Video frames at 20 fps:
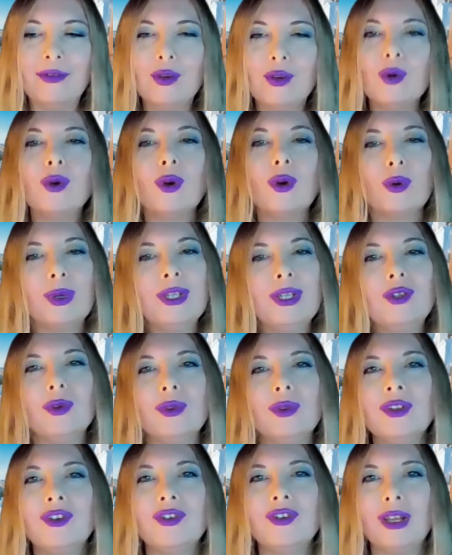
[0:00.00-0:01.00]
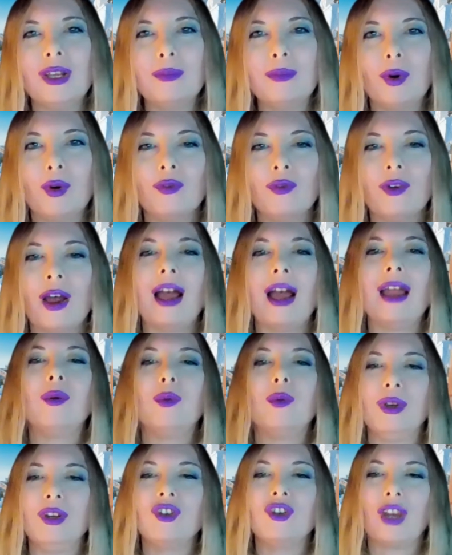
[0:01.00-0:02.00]
If you go into the trip of, I
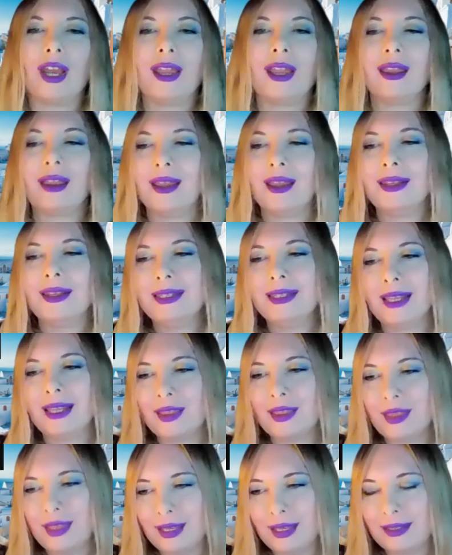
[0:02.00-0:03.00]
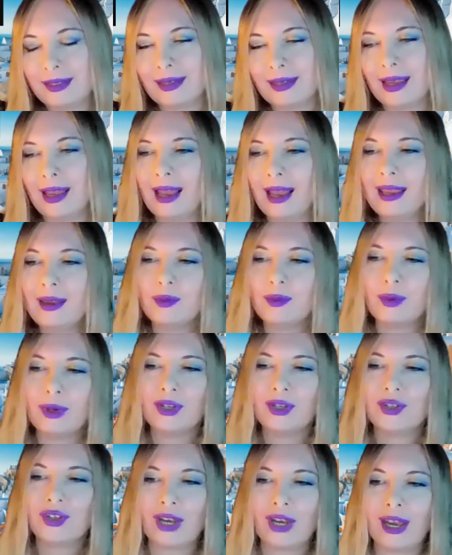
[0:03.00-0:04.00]
wish I had done this, I
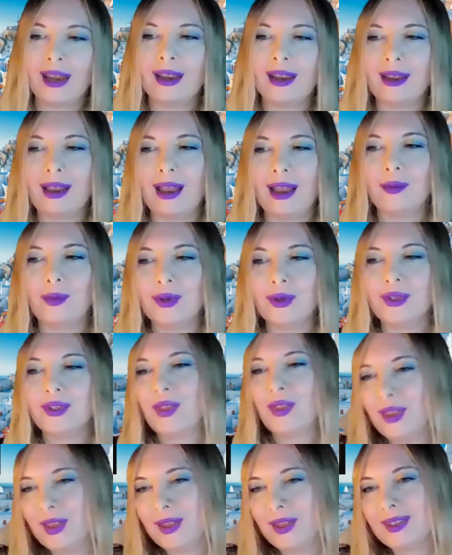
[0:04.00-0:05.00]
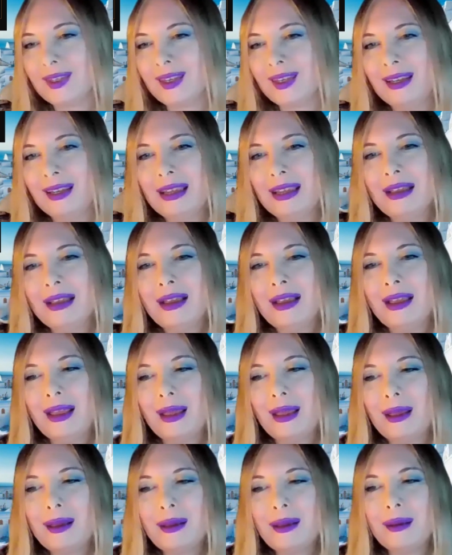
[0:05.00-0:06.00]
wish I was this,
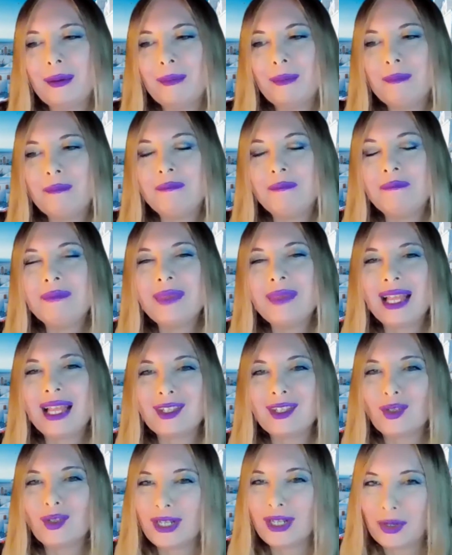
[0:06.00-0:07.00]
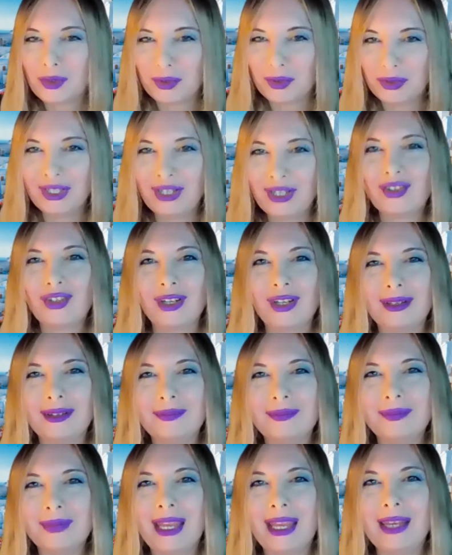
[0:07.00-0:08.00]
that's not unconditional.